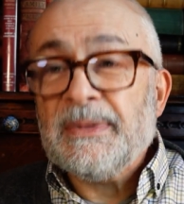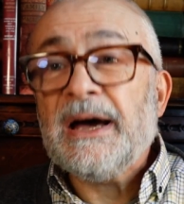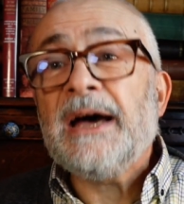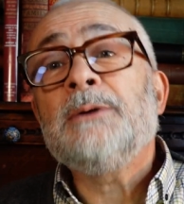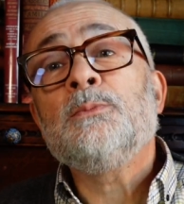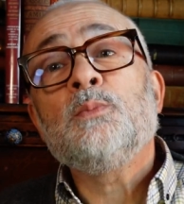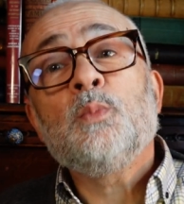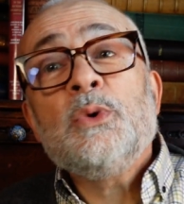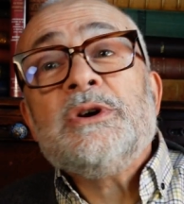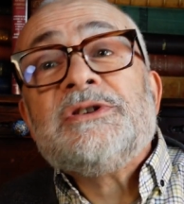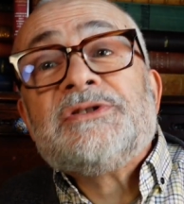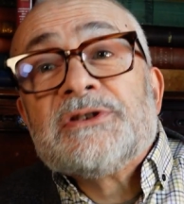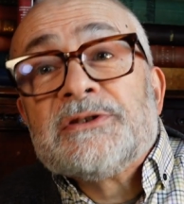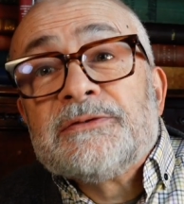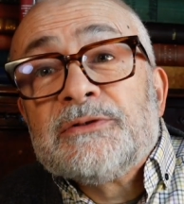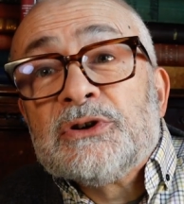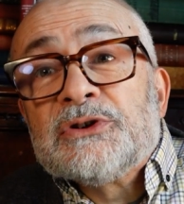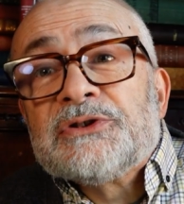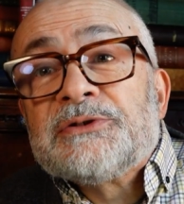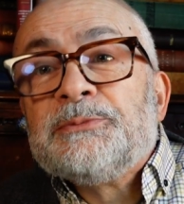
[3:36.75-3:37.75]
And Wizard
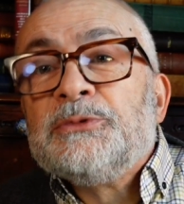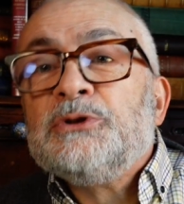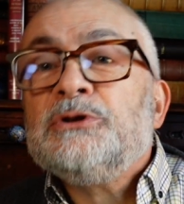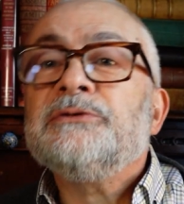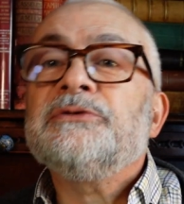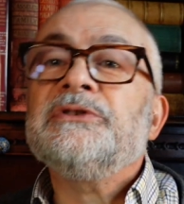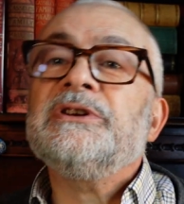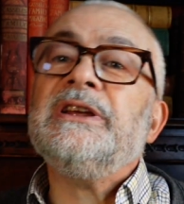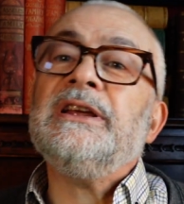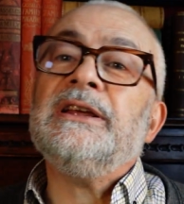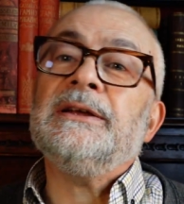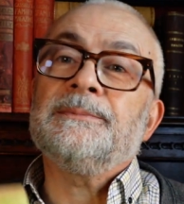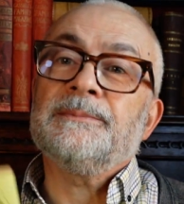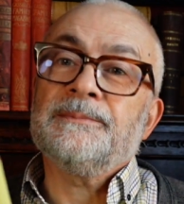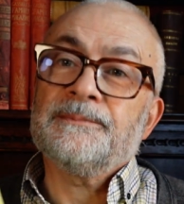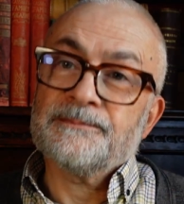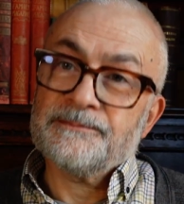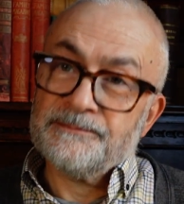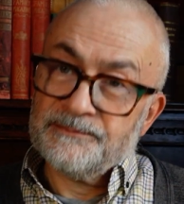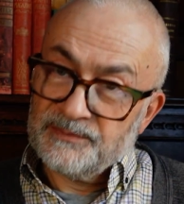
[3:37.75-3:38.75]
of Oz movie
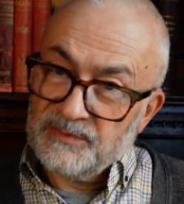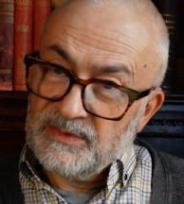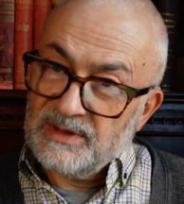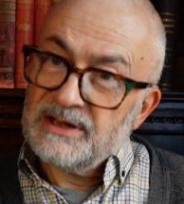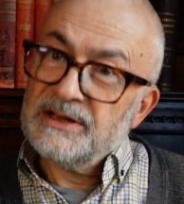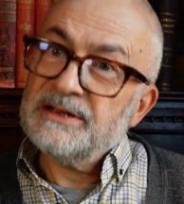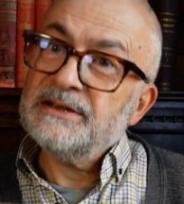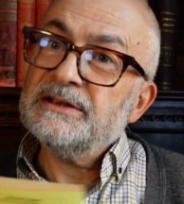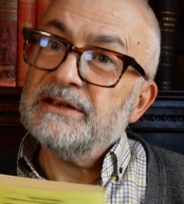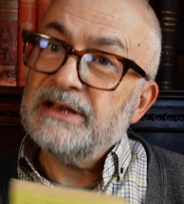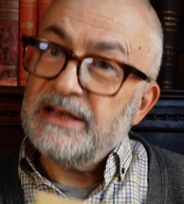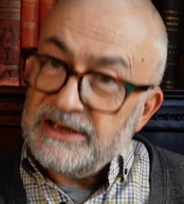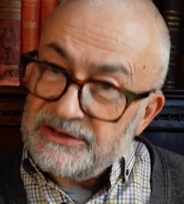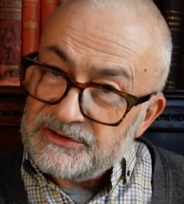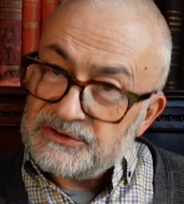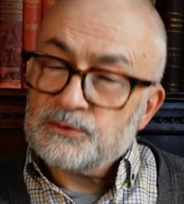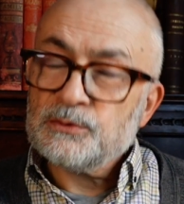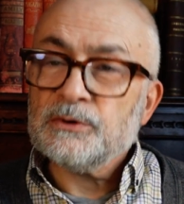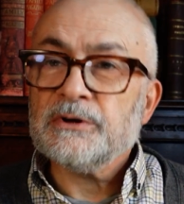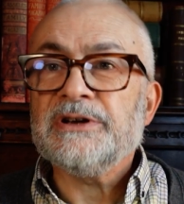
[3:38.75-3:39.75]

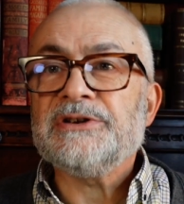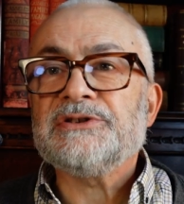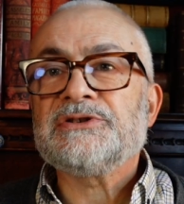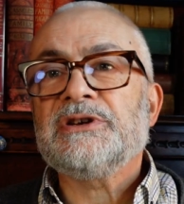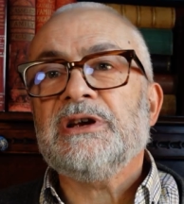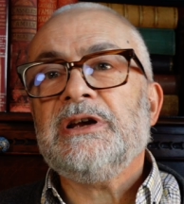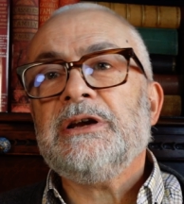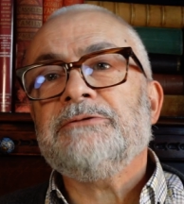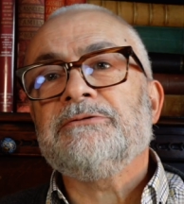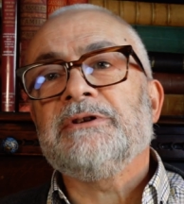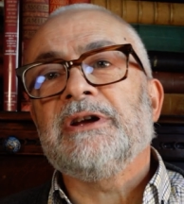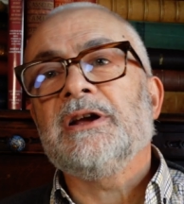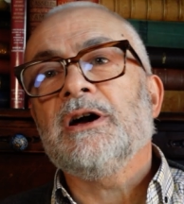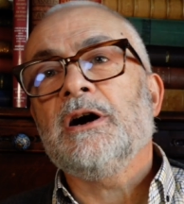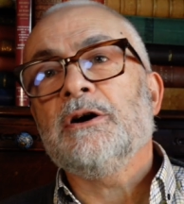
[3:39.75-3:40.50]
is quite scary.